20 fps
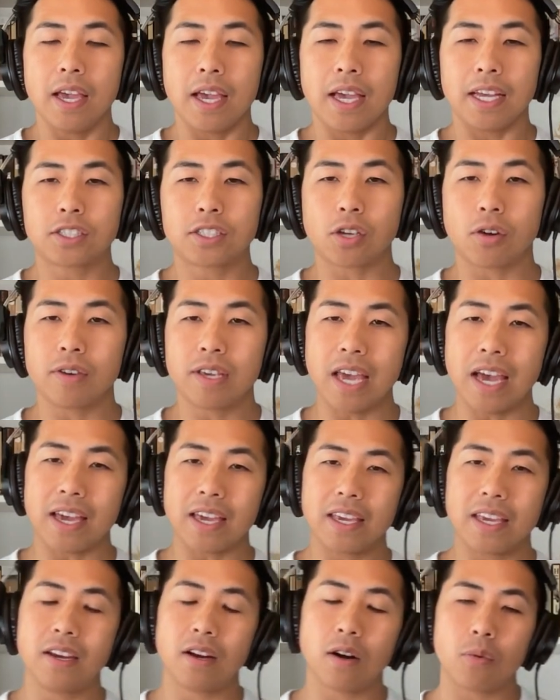And so,
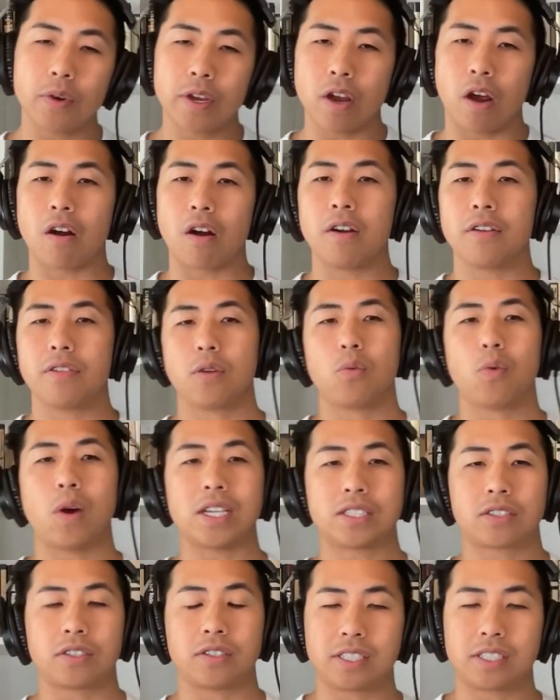yet, here we are in the
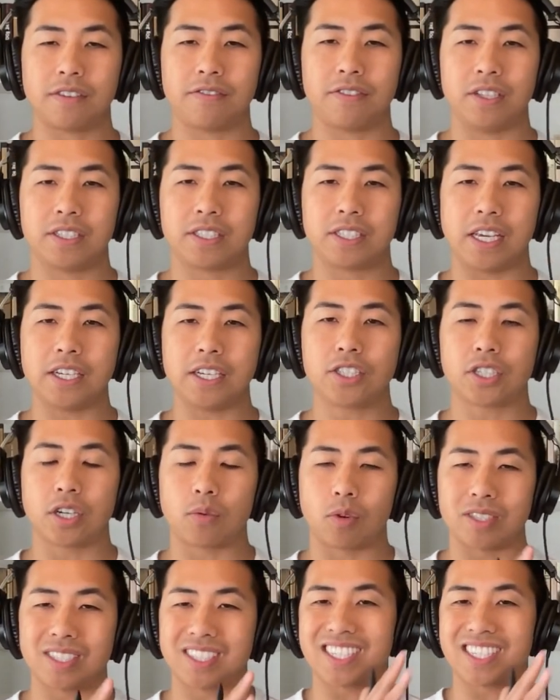Western
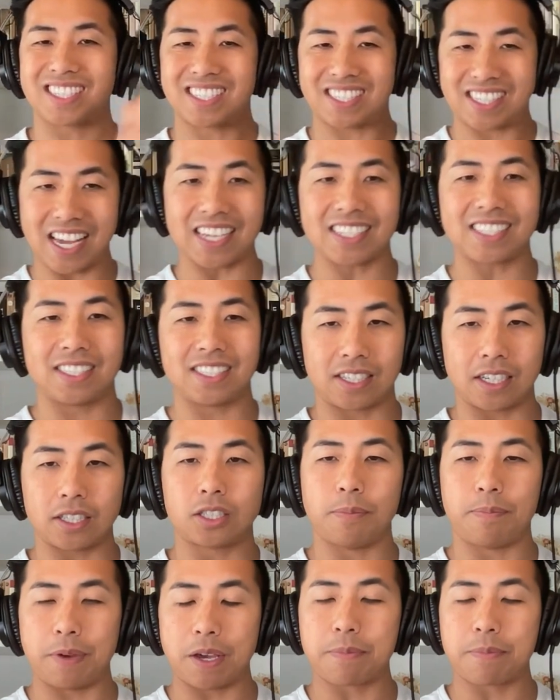civilization where success is
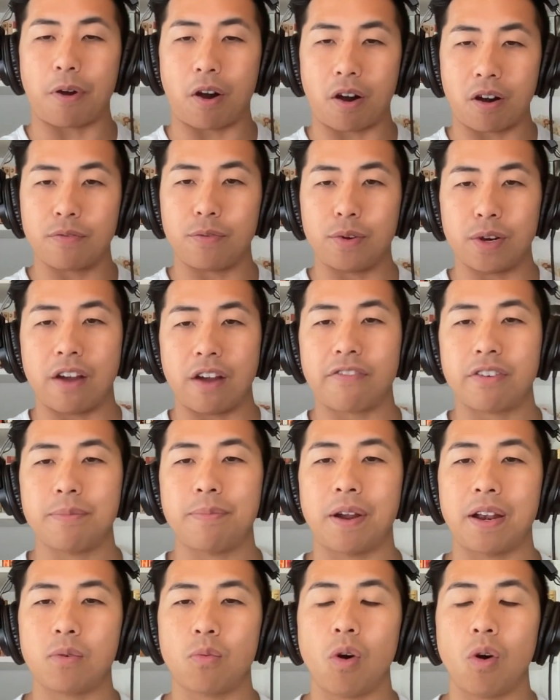such a big part of what
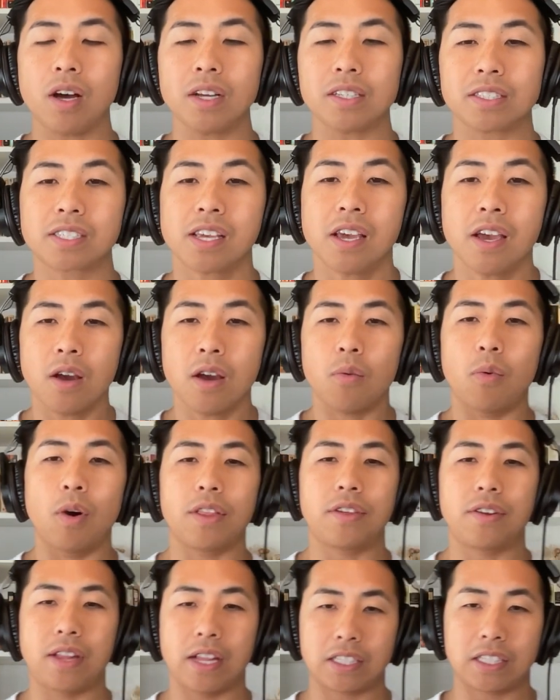everybody wants,
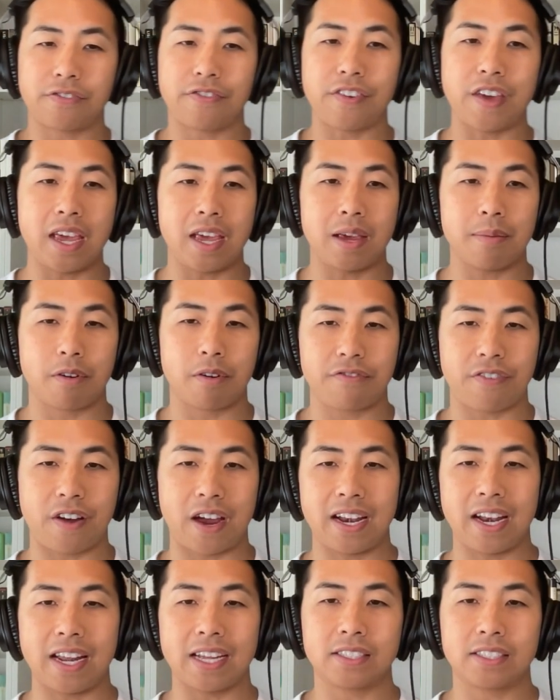whether that's fame or
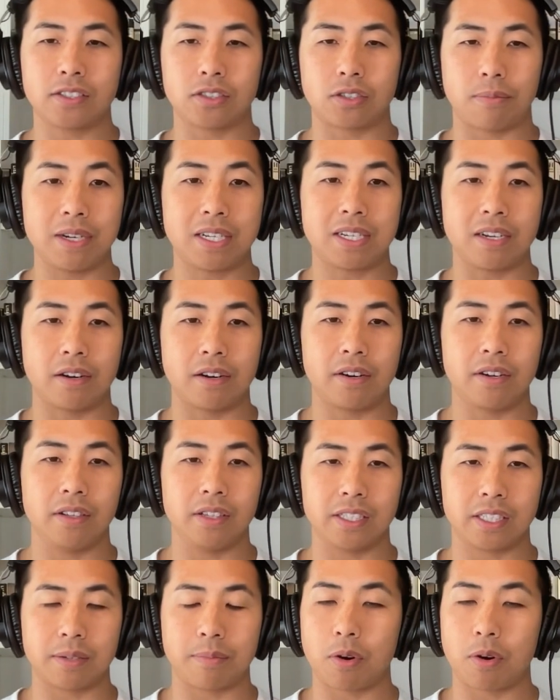finances or
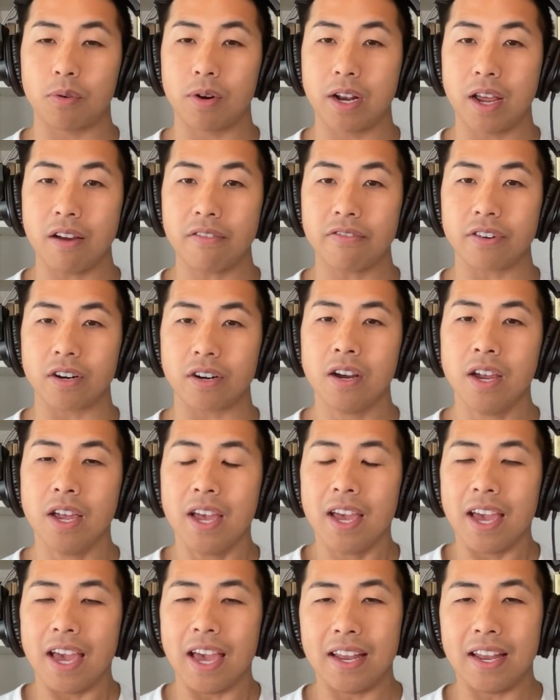materialism or whatever.
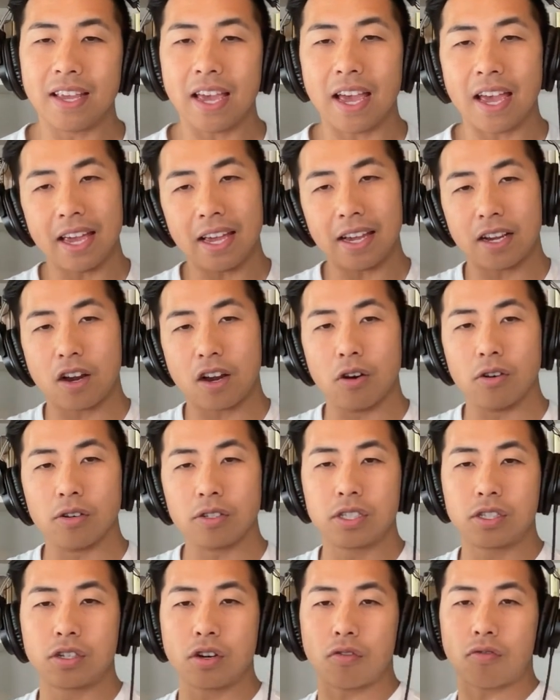And yet, it
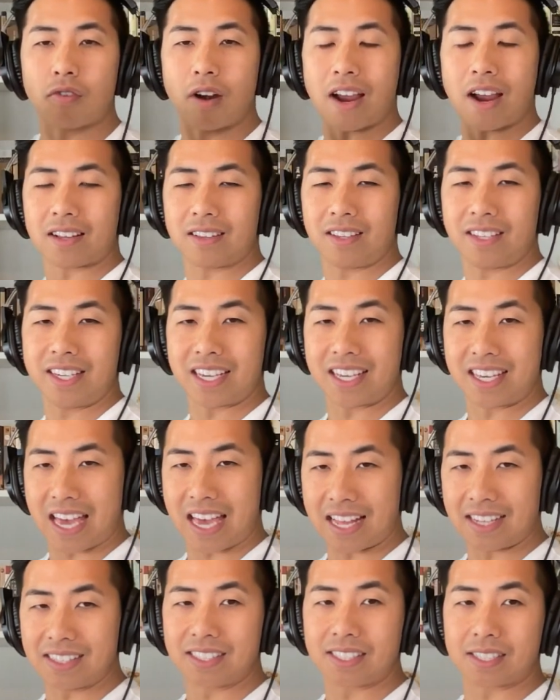goes directly
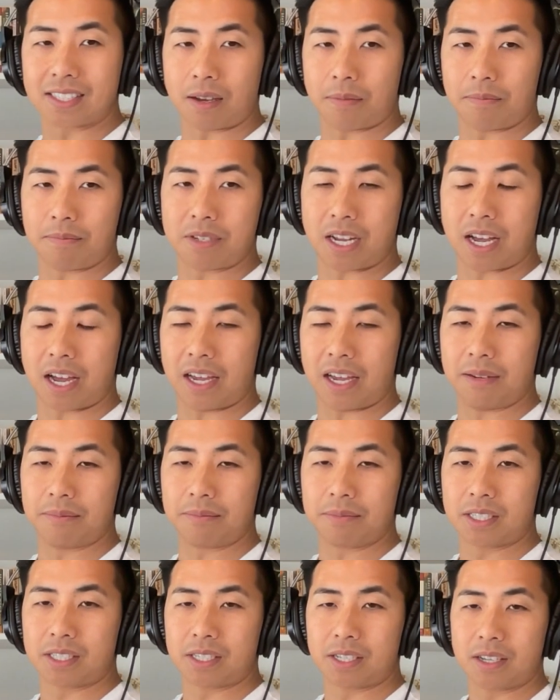against
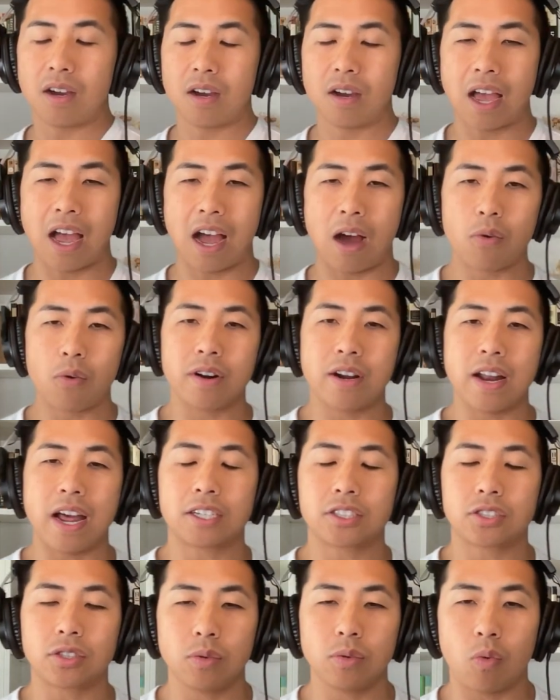sometimes how we're
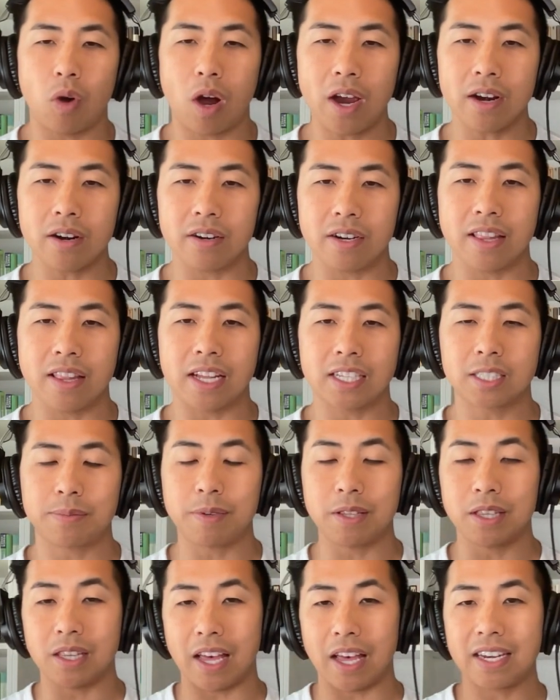naturally wired, and that's to
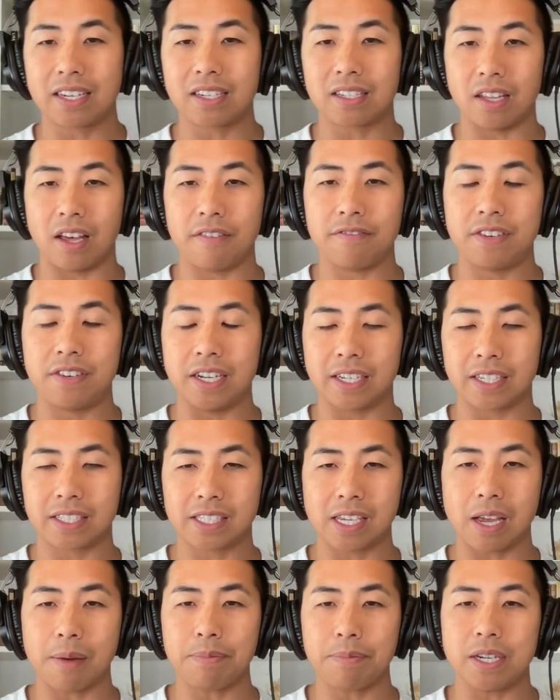be liked, loved, and
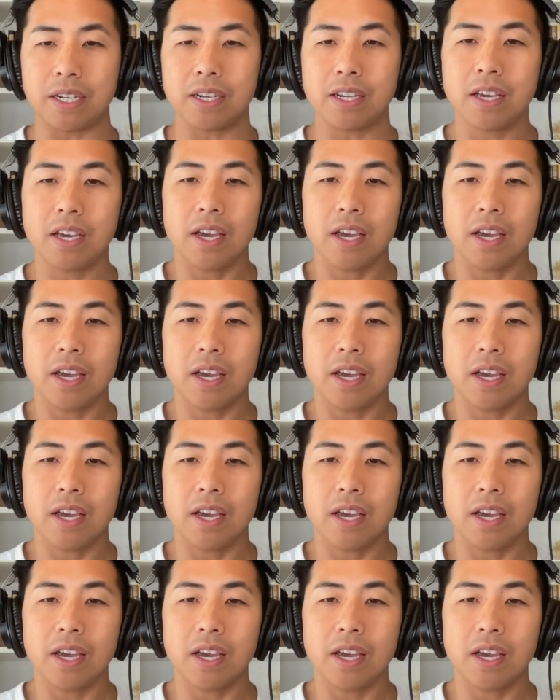accepted.